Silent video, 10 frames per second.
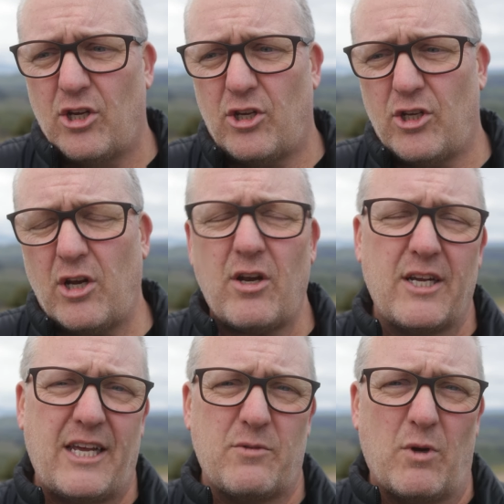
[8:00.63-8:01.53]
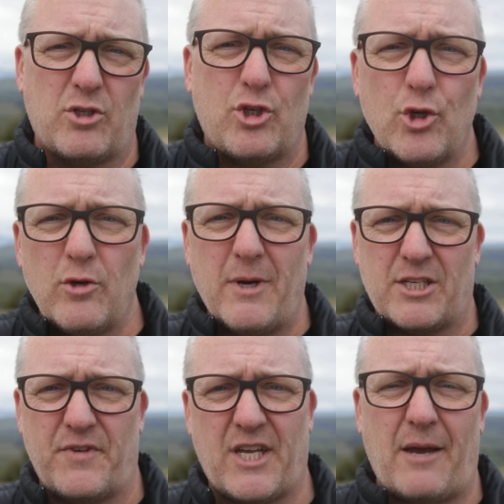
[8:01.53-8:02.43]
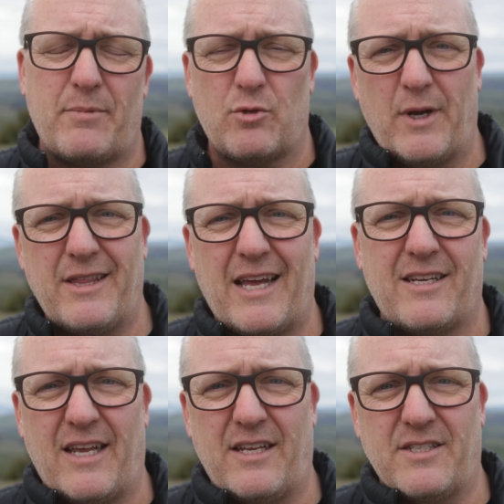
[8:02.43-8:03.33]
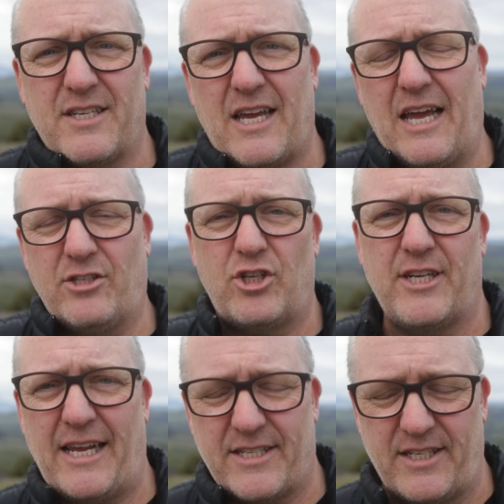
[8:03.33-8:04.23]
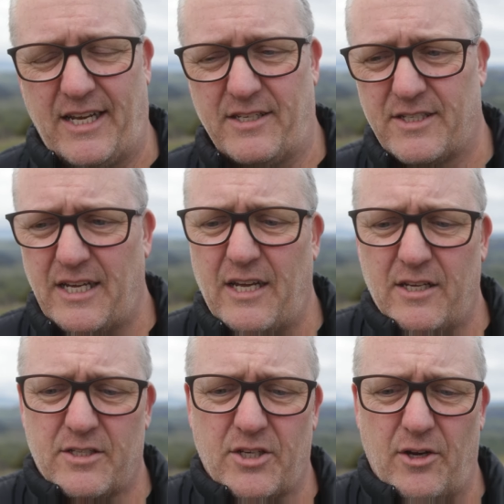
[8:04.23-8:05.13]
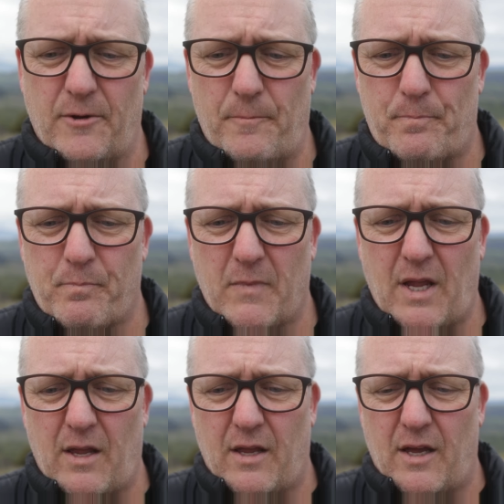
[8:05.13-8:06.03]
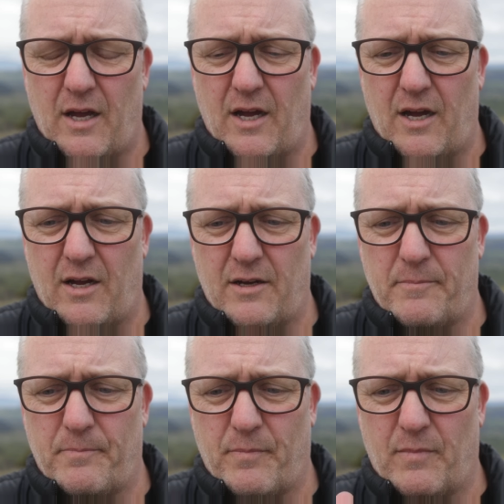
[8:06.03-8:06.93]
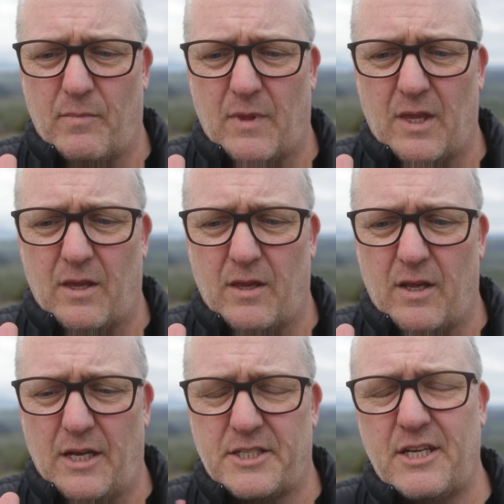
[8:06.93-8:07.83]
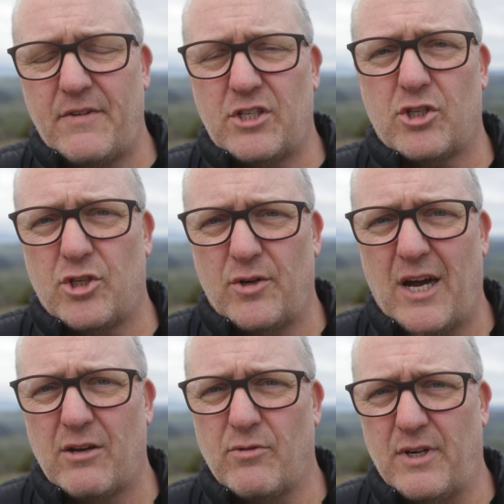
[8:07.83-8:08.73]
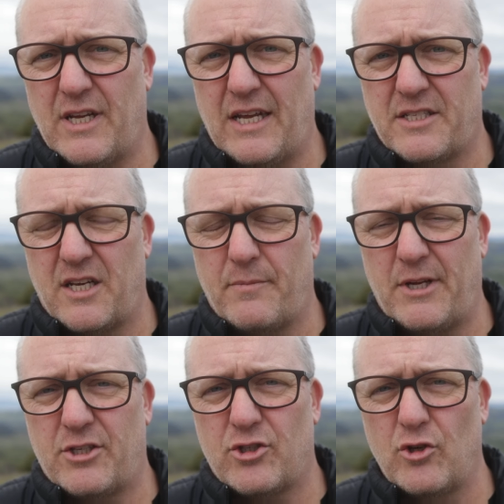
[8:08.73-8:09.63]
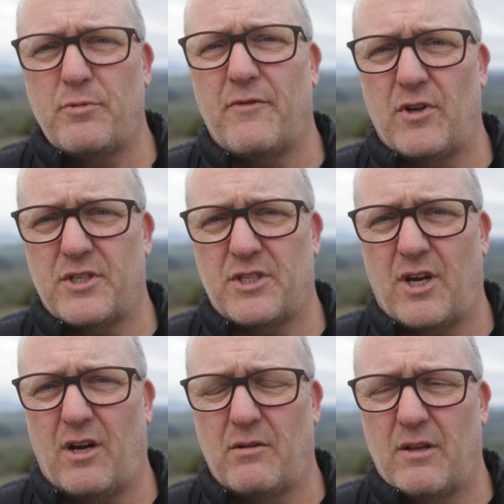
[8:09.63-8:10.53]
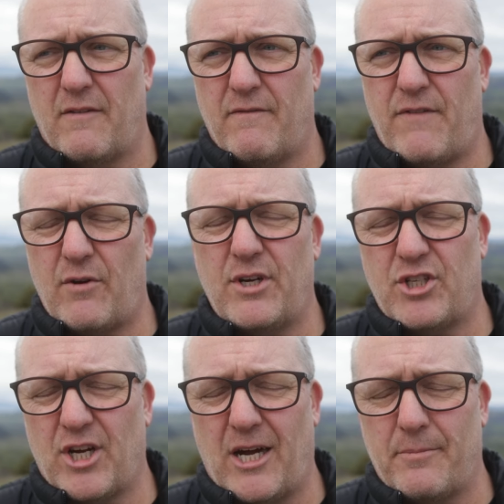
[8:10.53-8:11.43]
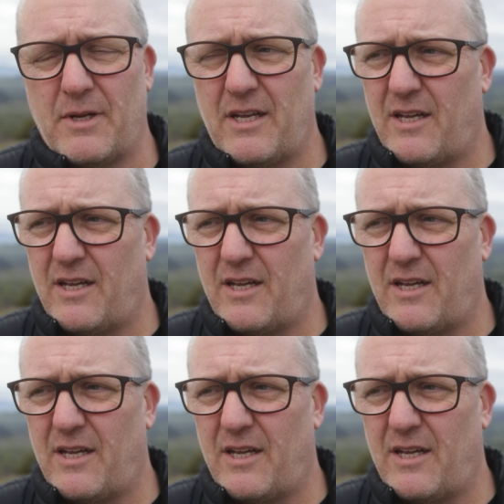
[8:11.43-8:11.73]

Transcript: you don't, I guess, want too much of a gap between that lens and your next lens. So a 70 to 200 is going to be super versatile, very sharp.